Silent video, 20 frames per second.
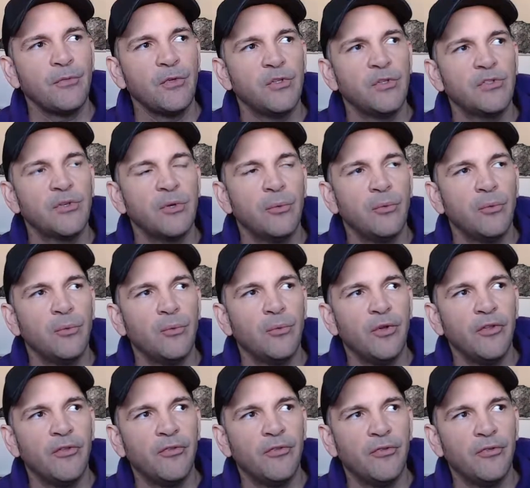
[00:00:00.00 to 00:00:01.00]
So
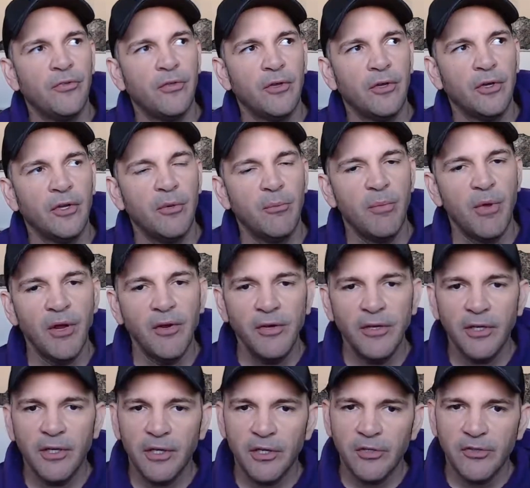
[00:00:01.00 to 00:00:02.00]
with the
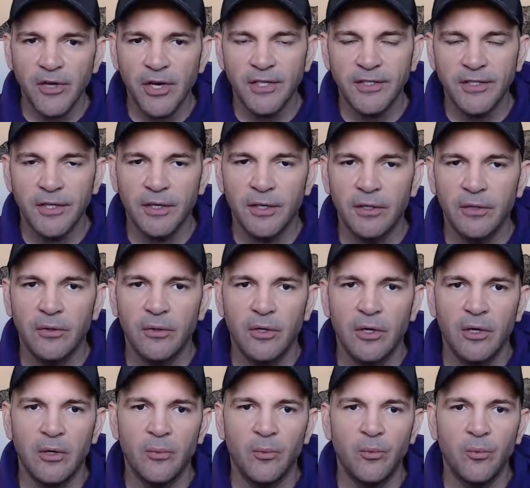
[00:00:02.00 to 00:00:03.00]
comparing and contrasting,
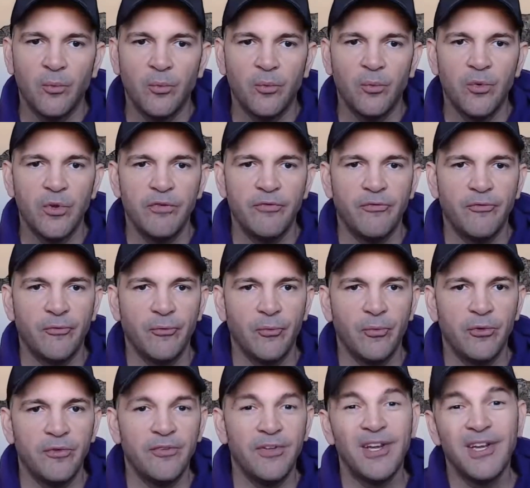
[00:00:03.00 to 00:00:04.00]
we've
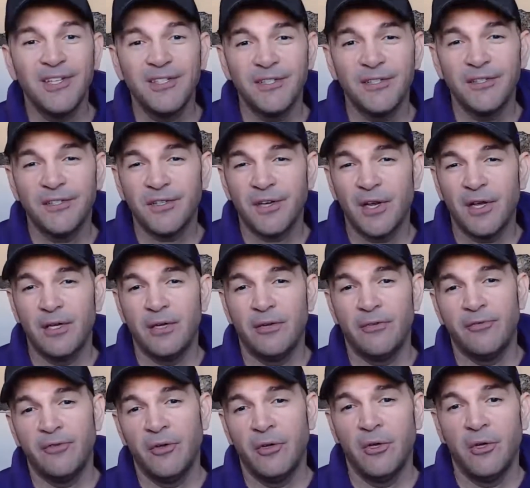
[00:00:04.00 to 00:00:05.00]
in essence kind
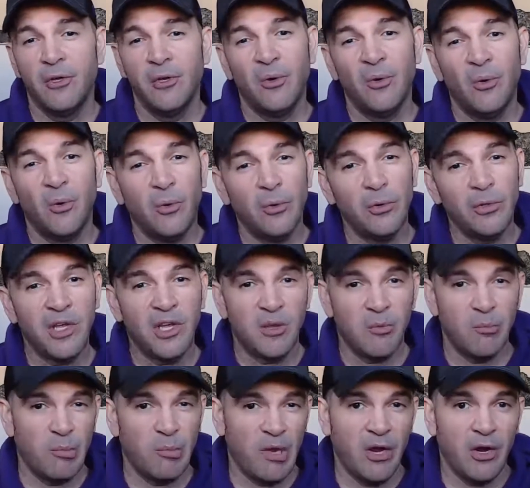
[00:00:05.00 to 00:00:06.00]
of only
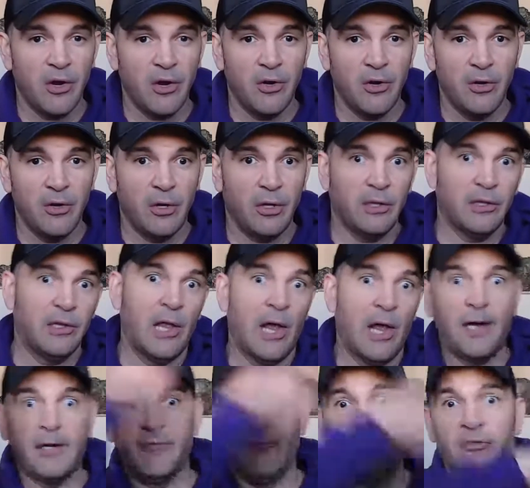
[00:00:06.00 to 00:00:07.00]
compared a
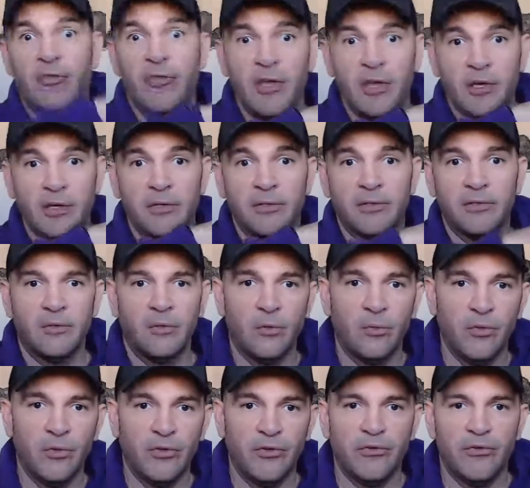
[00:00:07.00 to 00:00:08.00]
lot of things
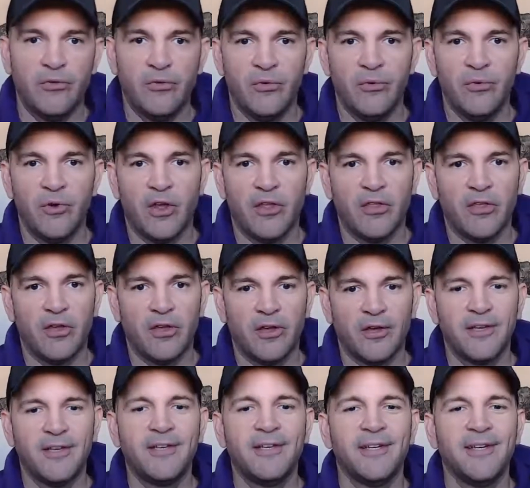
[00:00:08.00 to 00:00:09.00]
with do nothing.
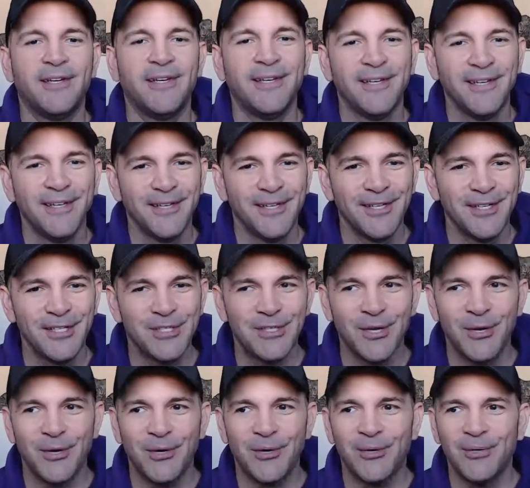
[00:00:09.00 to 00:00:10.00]

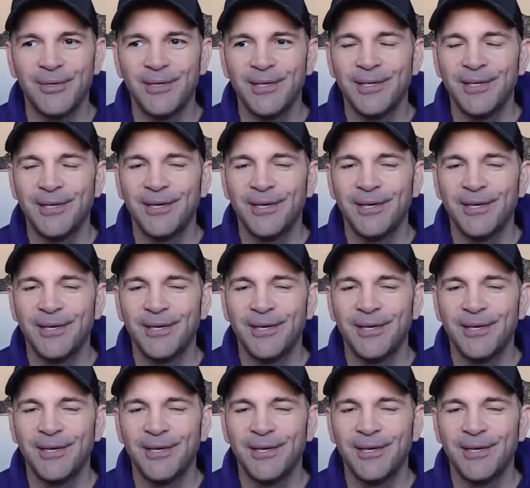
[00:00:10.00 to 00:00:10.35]
So